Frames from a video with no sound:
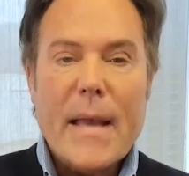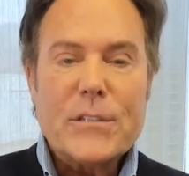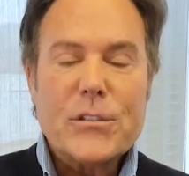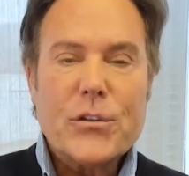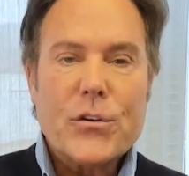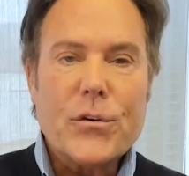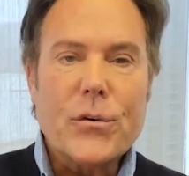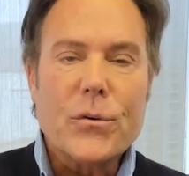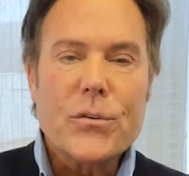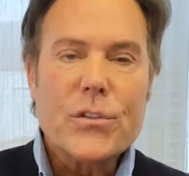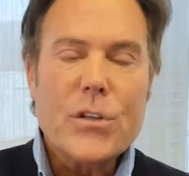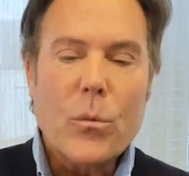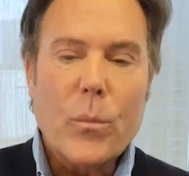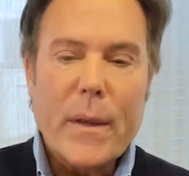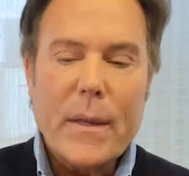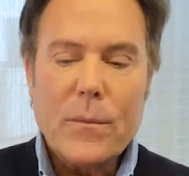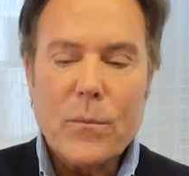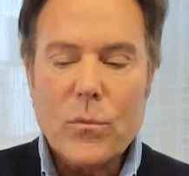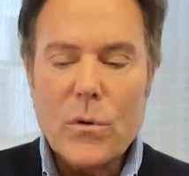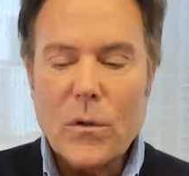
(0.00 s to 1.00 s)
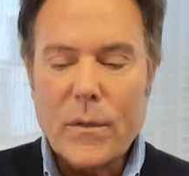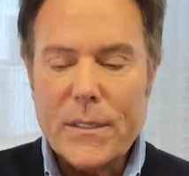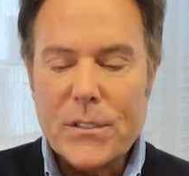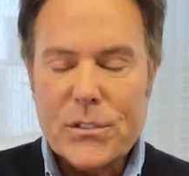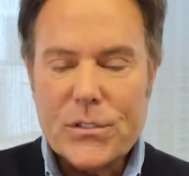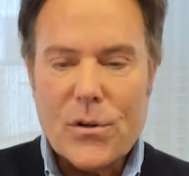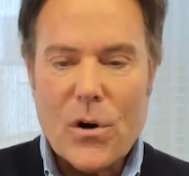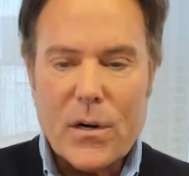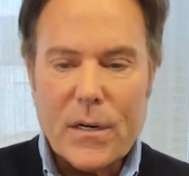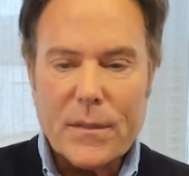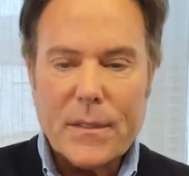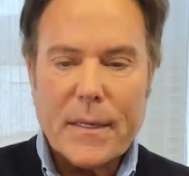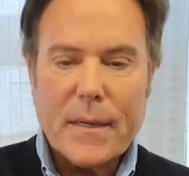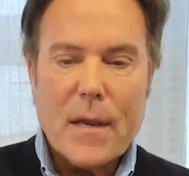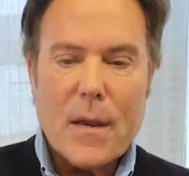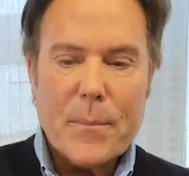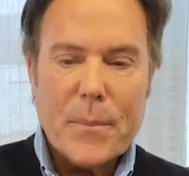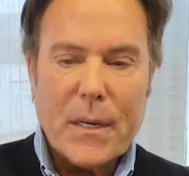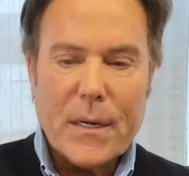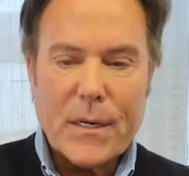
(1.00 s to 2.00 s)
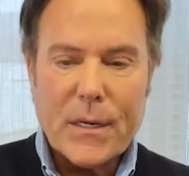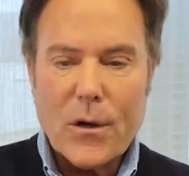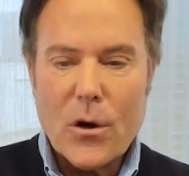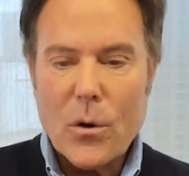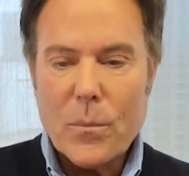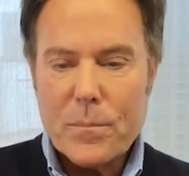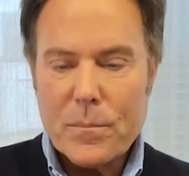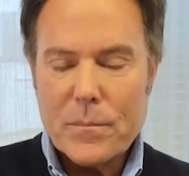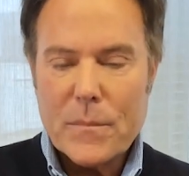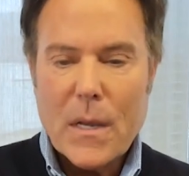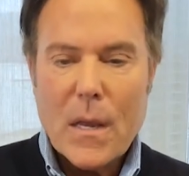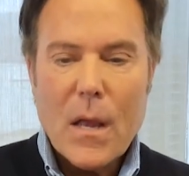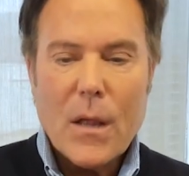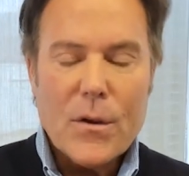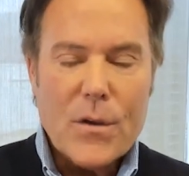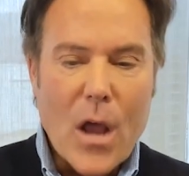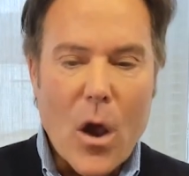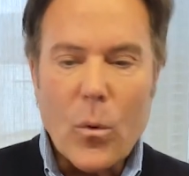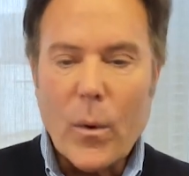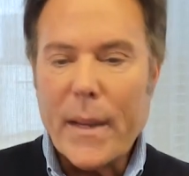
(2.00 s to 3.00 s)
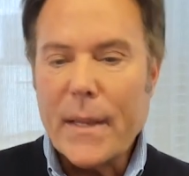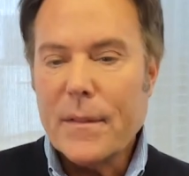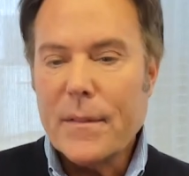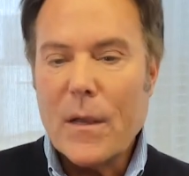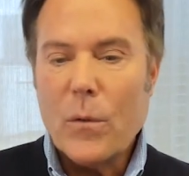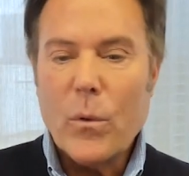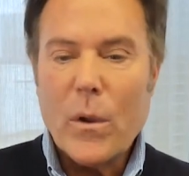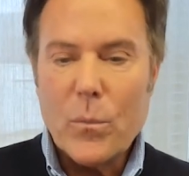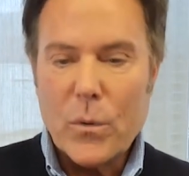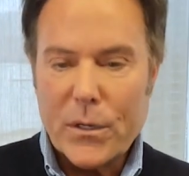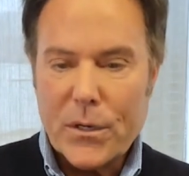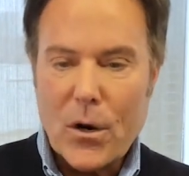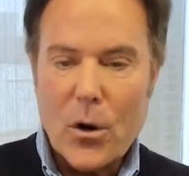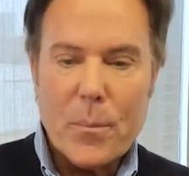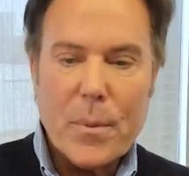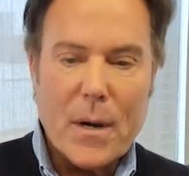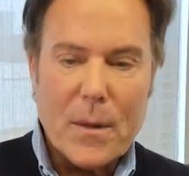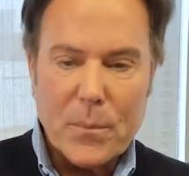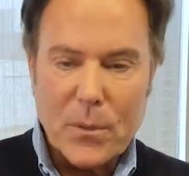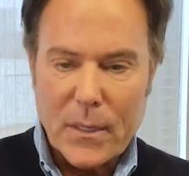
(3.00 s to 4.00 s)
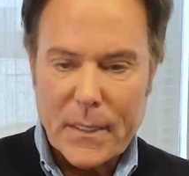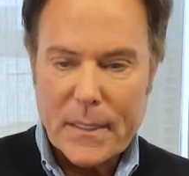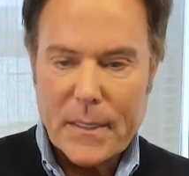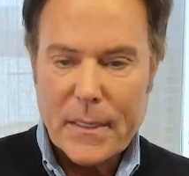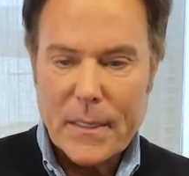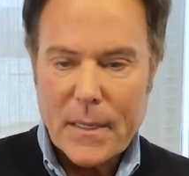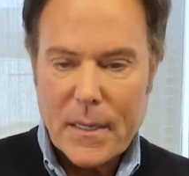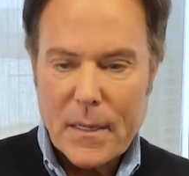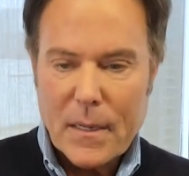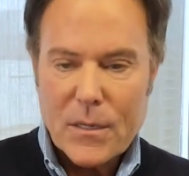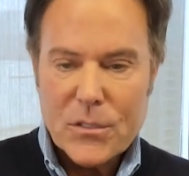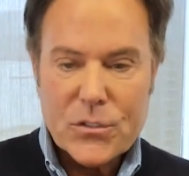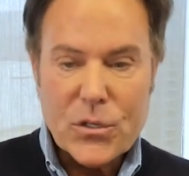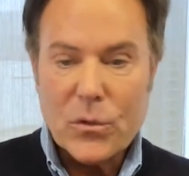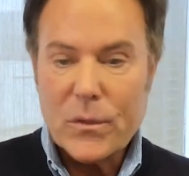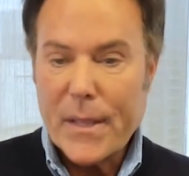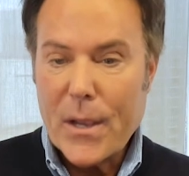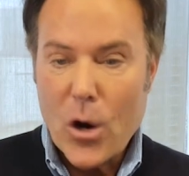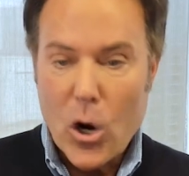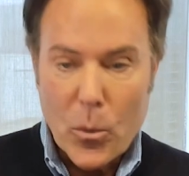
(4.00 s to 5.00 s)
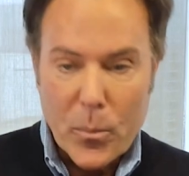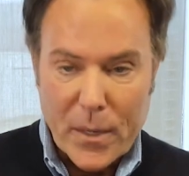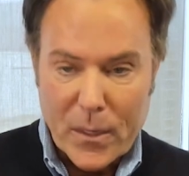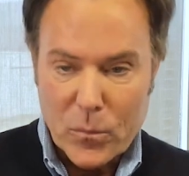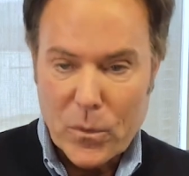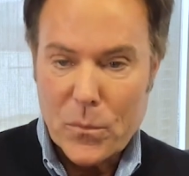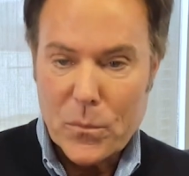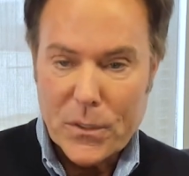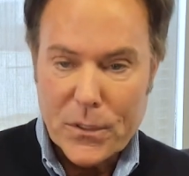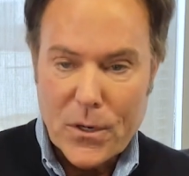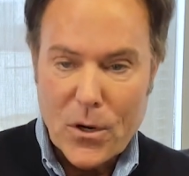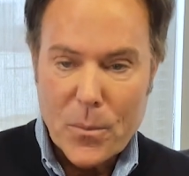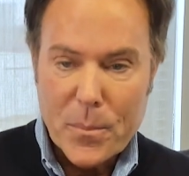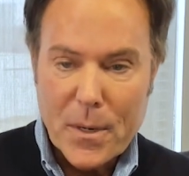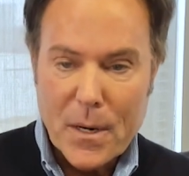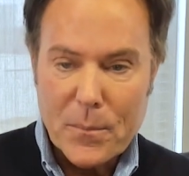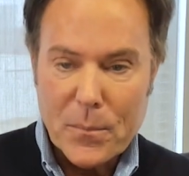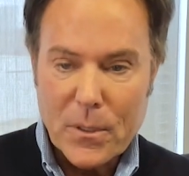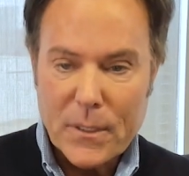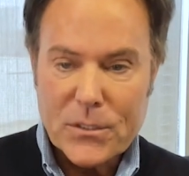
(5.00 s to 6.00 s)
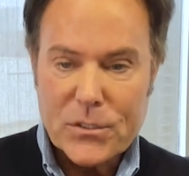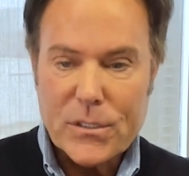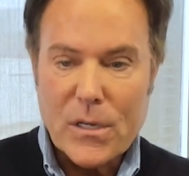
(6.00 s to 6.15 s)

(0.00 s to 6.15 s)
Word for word: That's true. So we really started the company to go knowing that we would go public, certainly hoping we would go public.